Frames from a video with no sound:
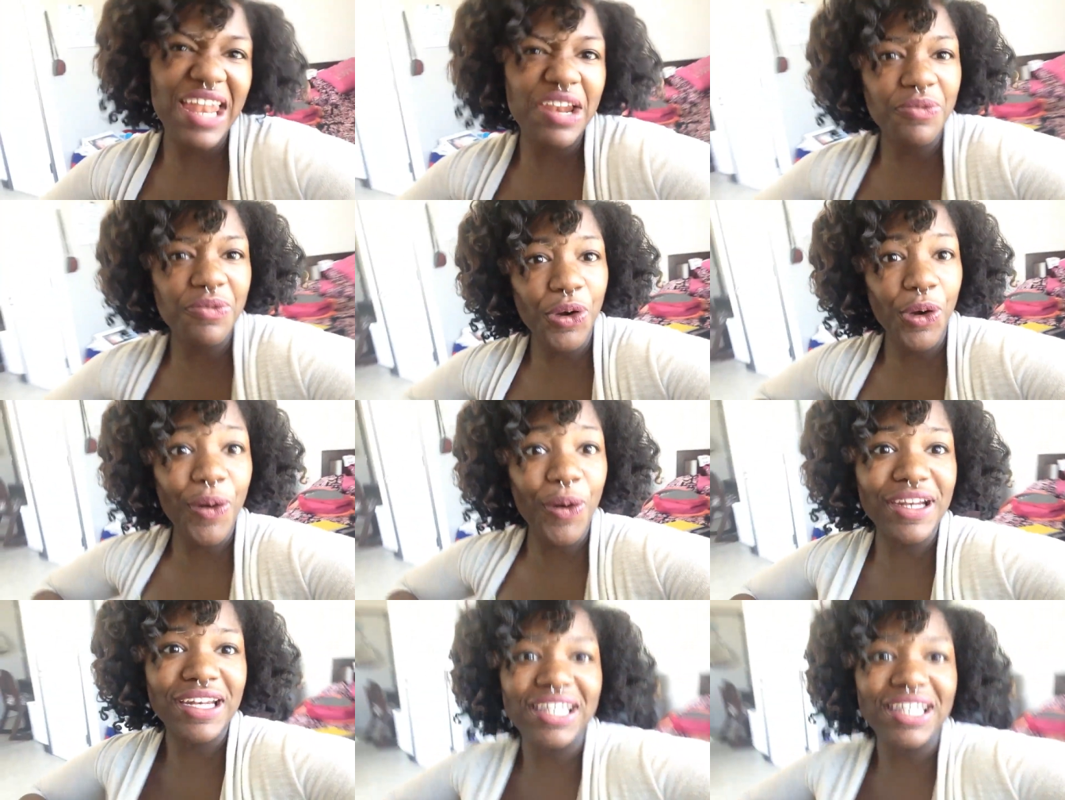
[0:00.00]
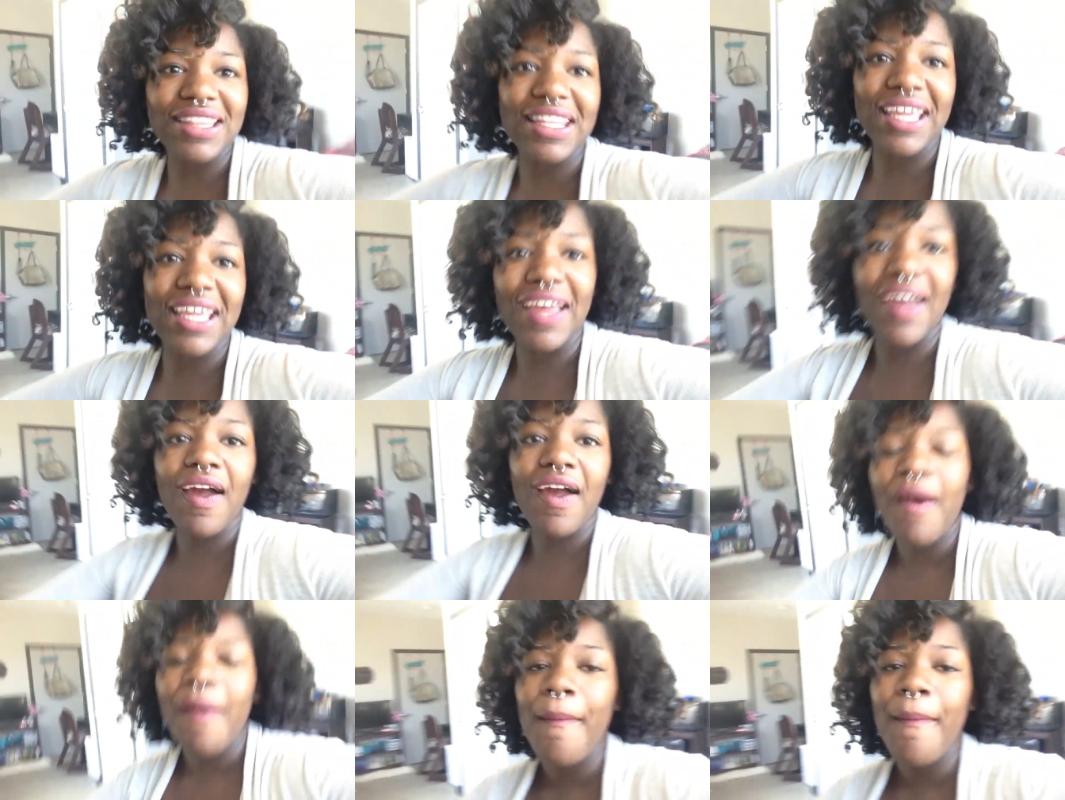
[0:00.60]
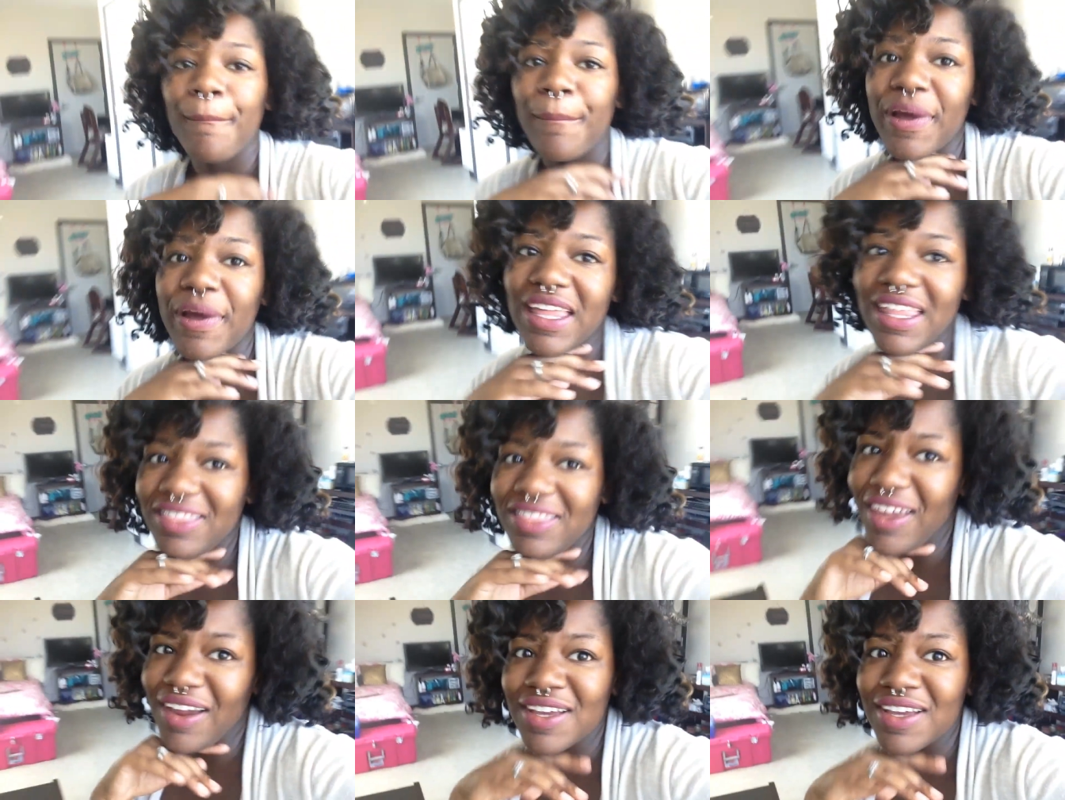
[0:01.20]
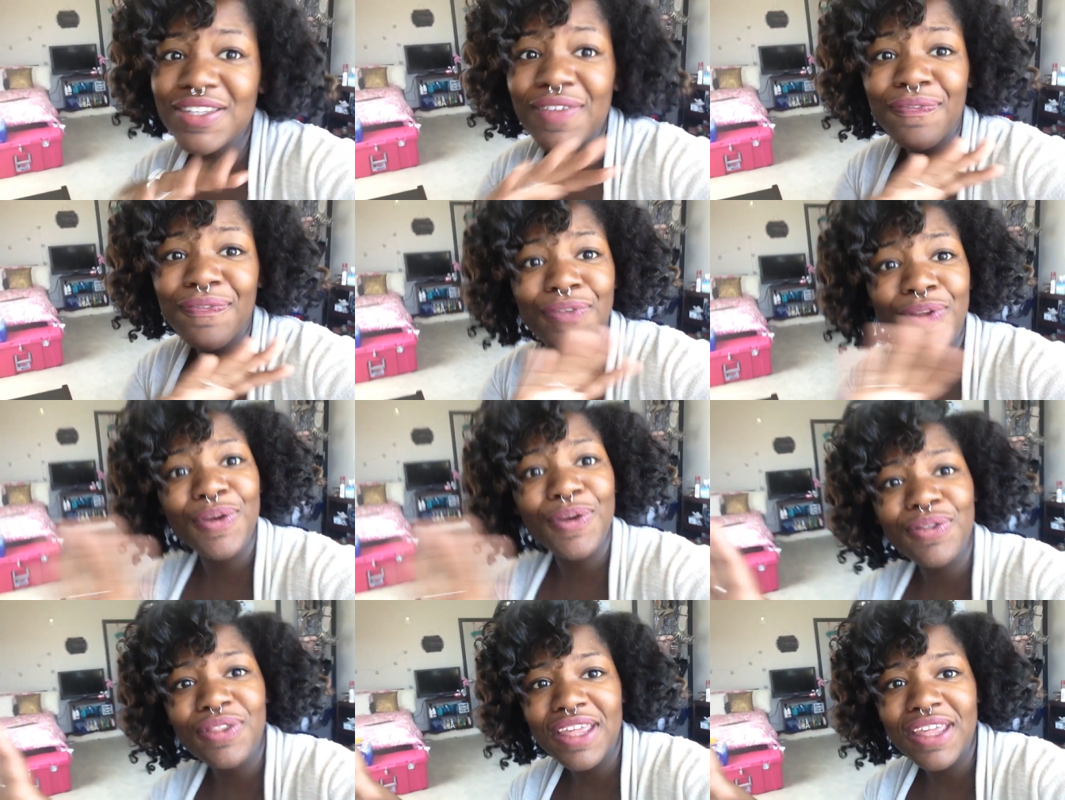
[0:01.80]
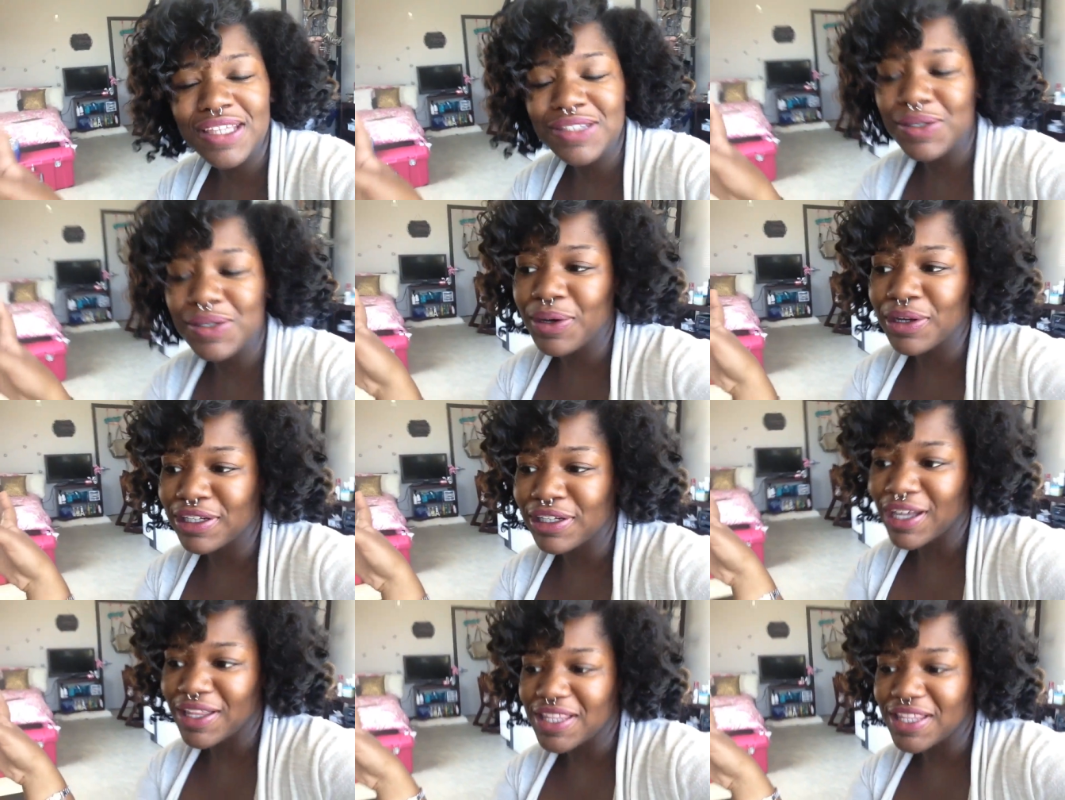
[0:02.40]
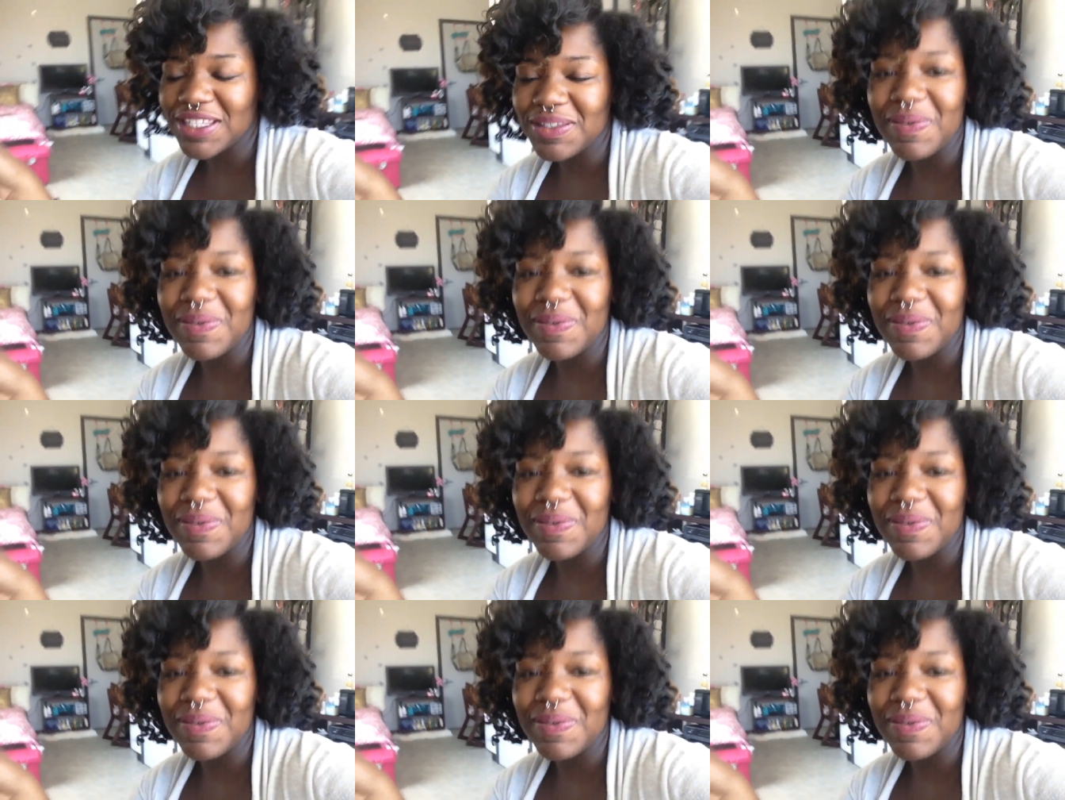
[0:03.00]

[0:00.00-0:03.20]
I didn't record anything, but there's a few things going on